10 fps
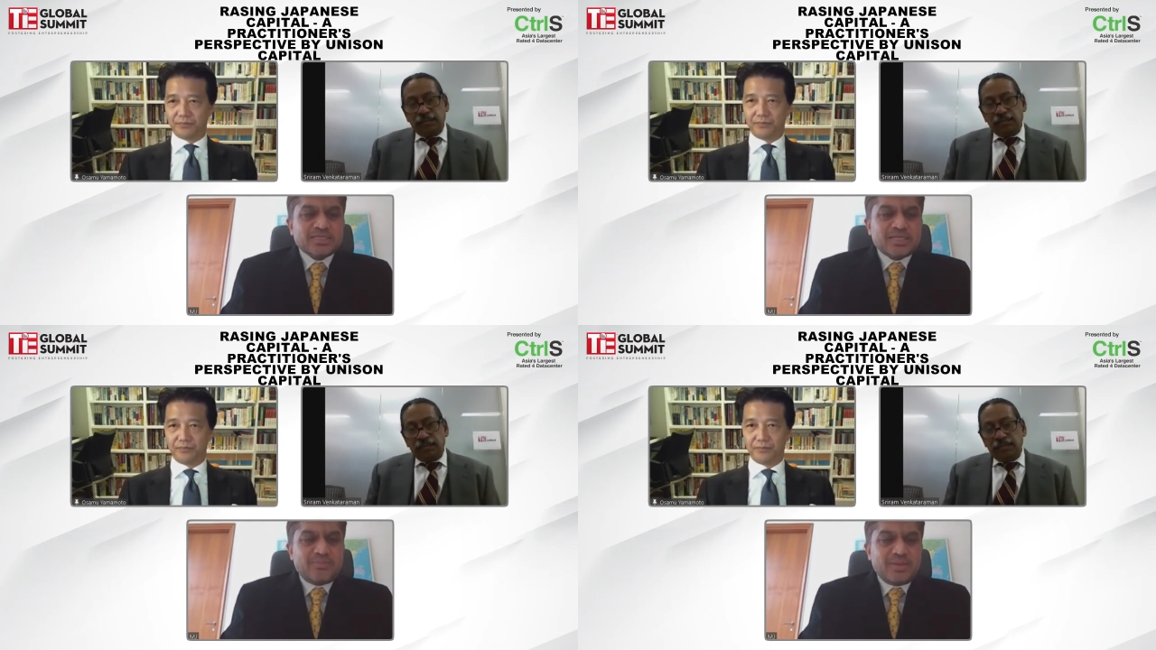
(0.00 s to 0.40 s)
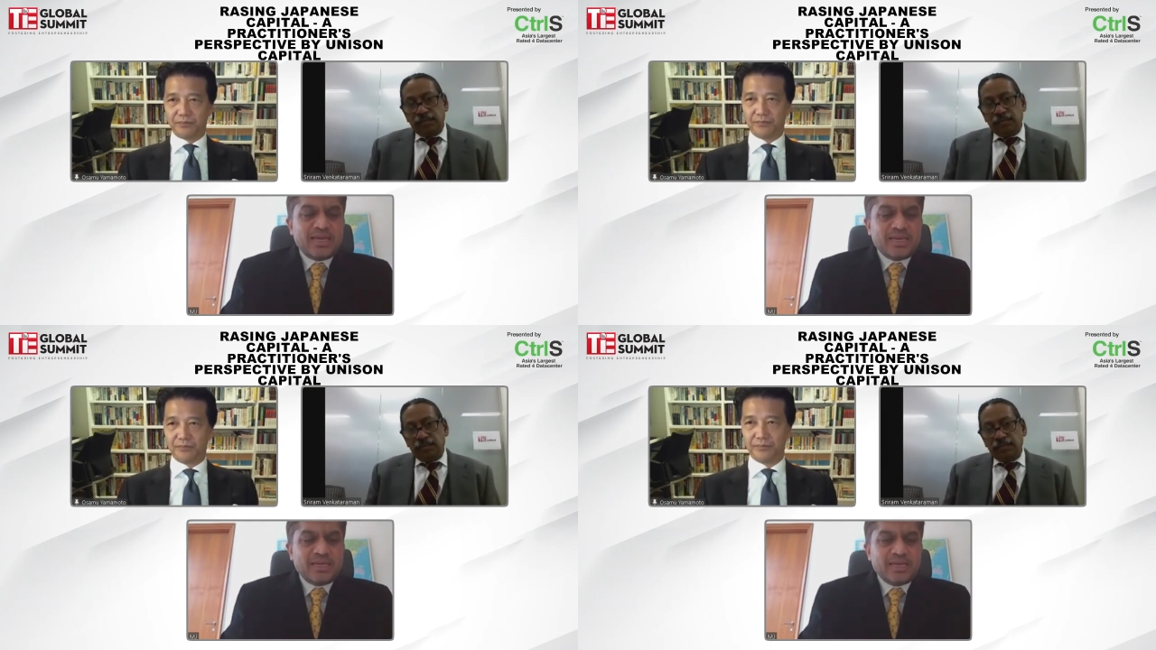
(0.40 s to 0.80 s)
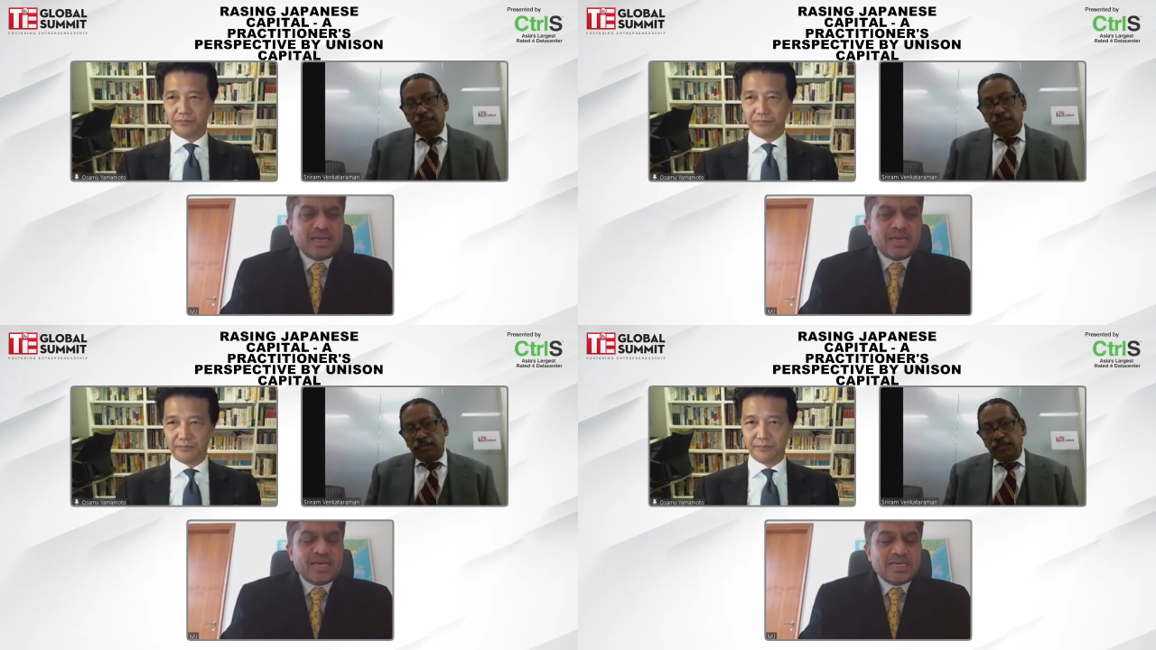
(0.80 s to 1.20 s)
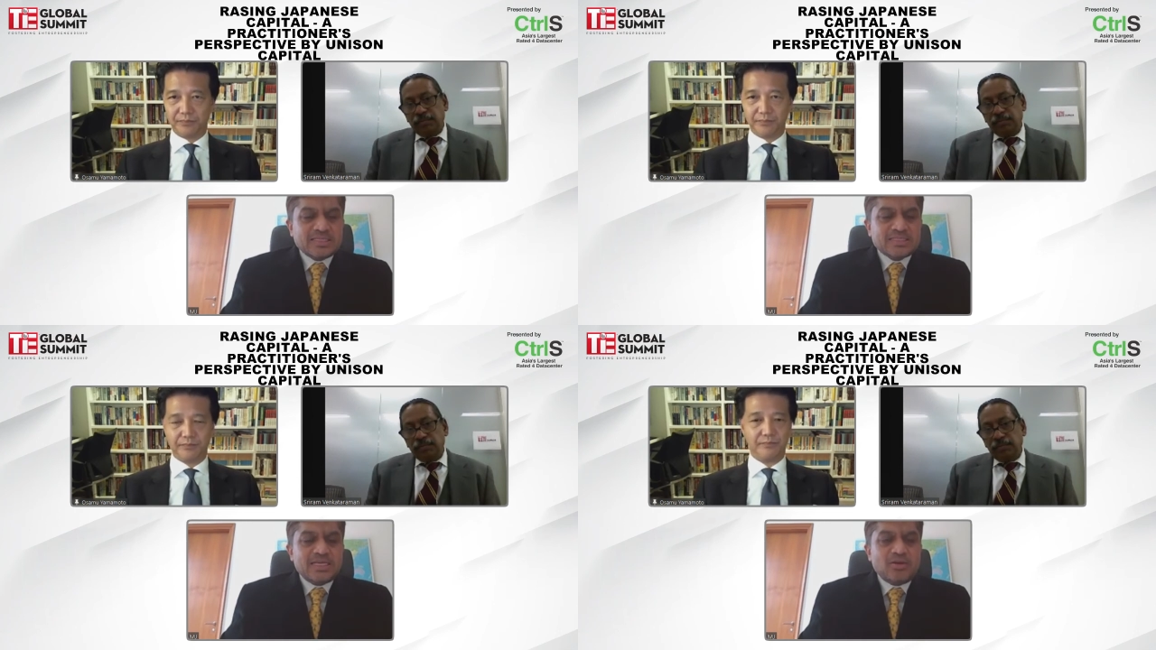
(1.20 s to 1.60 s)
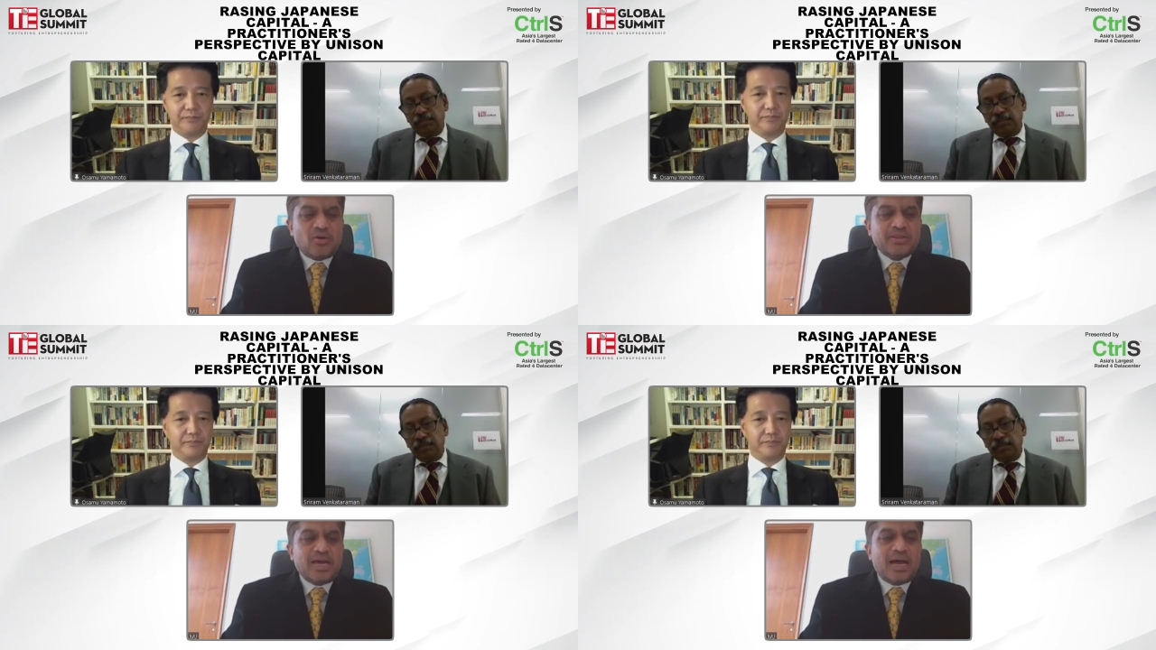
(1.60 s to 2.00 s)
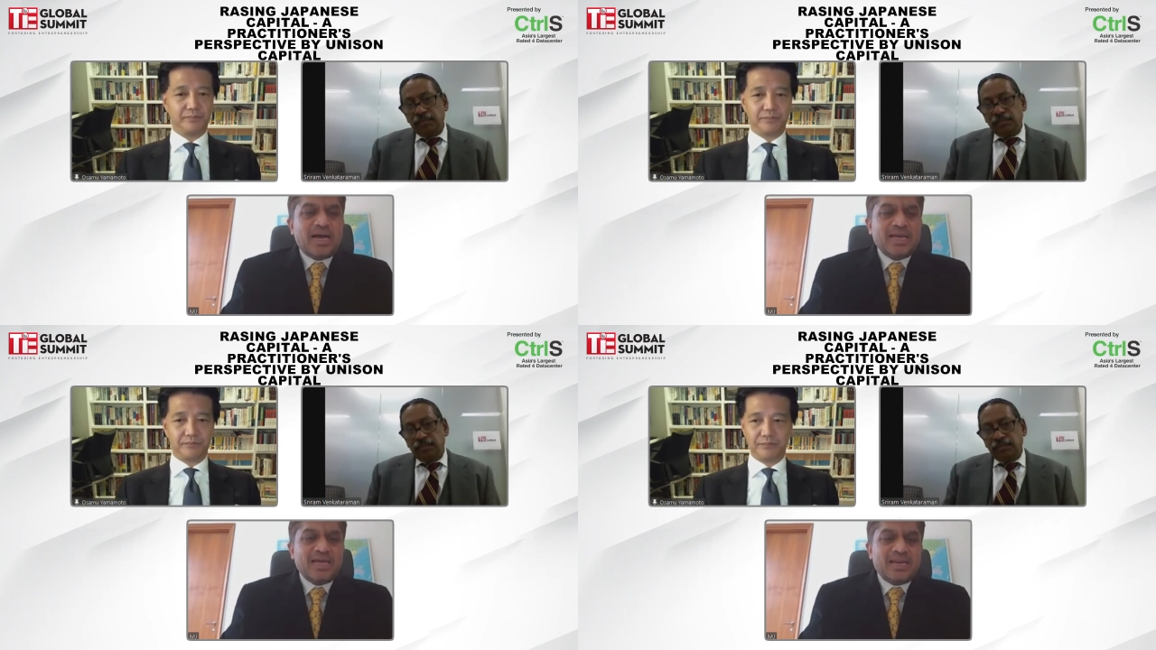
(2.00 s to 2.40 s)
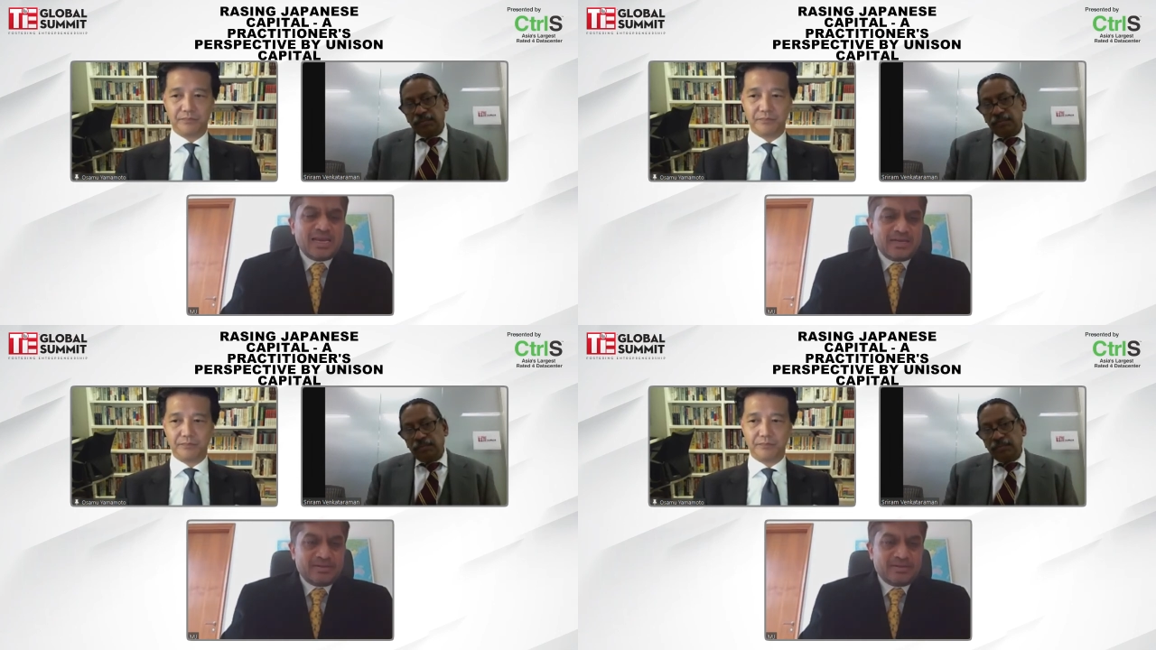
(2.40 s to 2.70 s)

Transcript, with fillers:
Speaker 1: coming in is still on the higher end.